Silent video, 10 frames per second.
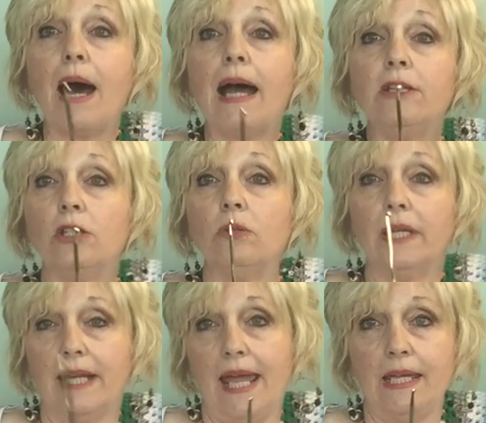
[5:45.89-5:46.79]
I do
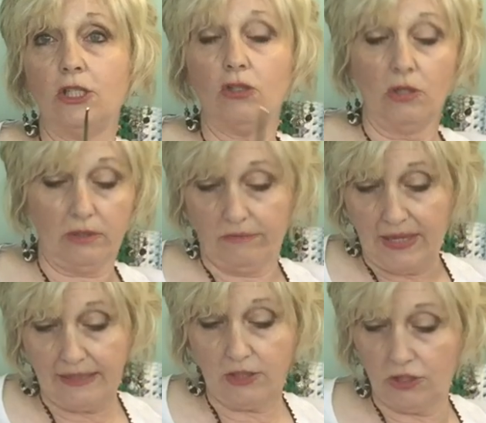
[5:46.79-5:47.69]
in an H hook.
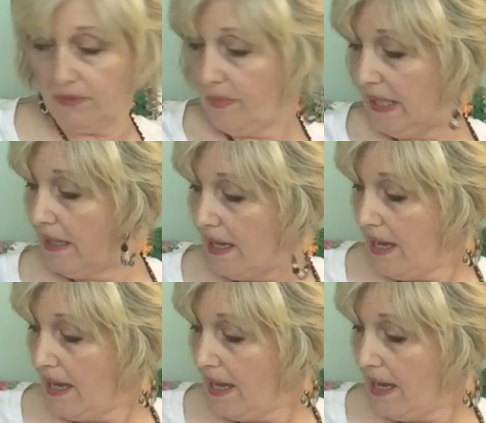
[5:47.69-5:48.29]
That's just me.